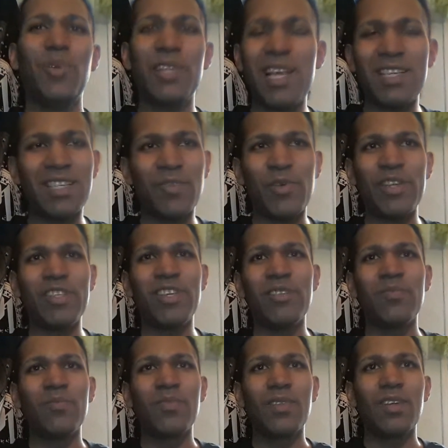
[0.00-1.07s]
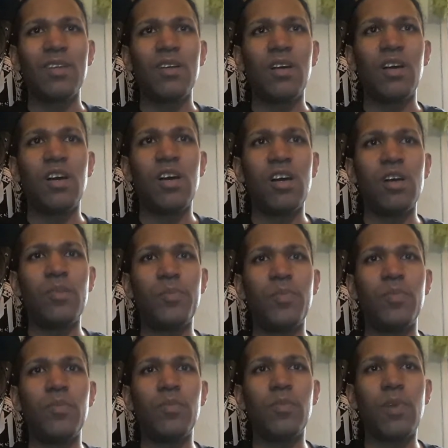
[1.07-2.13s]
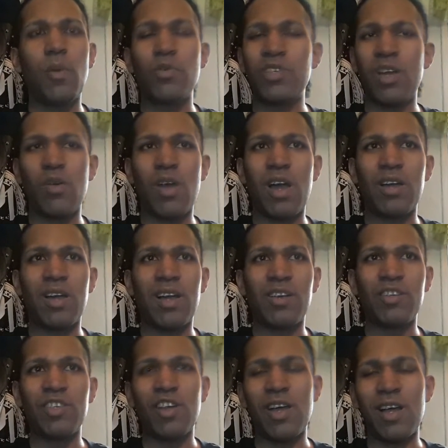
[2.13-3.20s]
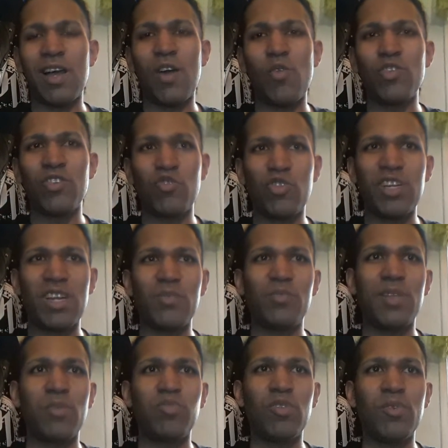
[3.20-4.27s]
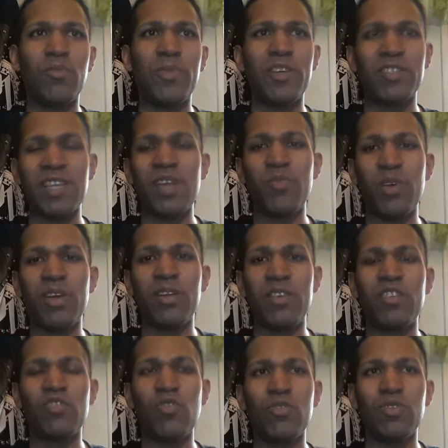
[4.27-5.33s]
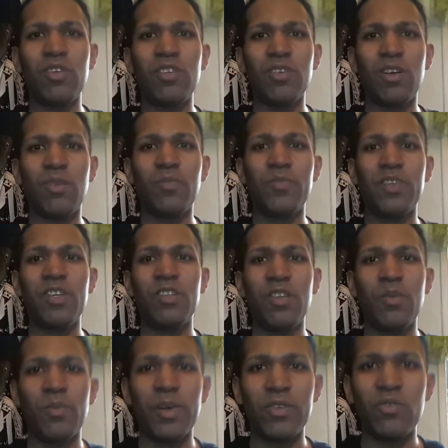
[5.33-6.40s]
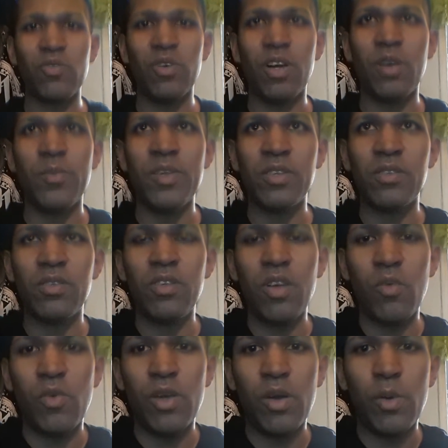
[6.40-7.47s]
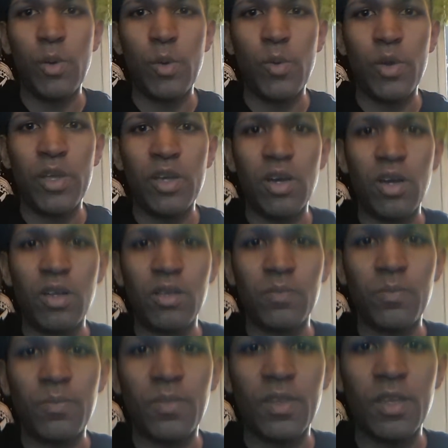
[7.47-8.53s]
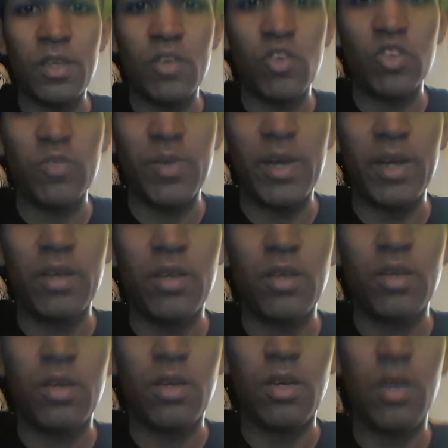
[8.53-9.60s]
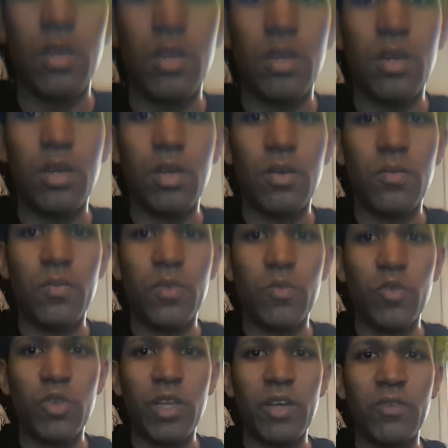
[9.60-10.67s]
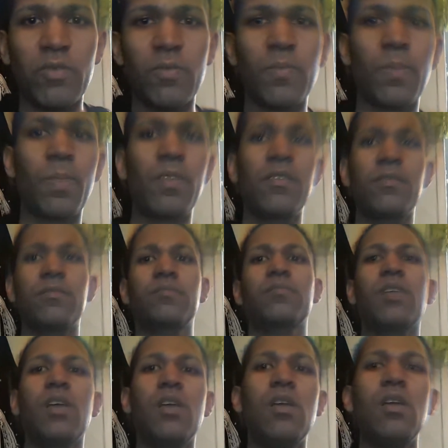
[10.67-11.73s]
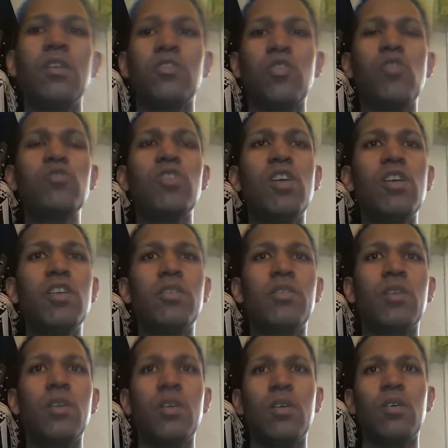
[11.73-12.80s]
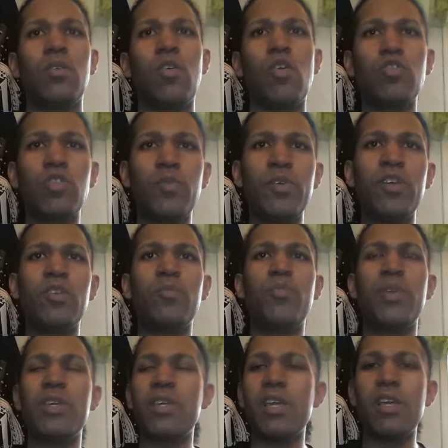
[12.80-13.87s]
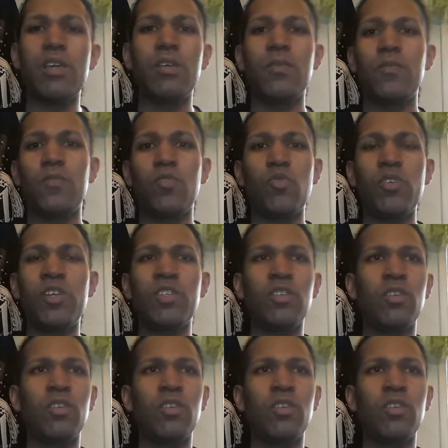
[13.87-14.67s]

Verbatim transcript: but that's not what he did. Uh, I wish I, I, cause you know, I always enjoy that, that promo because Dan Bryan he's going he's um he's living by to um his, uh, way, uh, way uh he goes by, um in real life. So all of a sudden, all of a sudden here Biggie doing his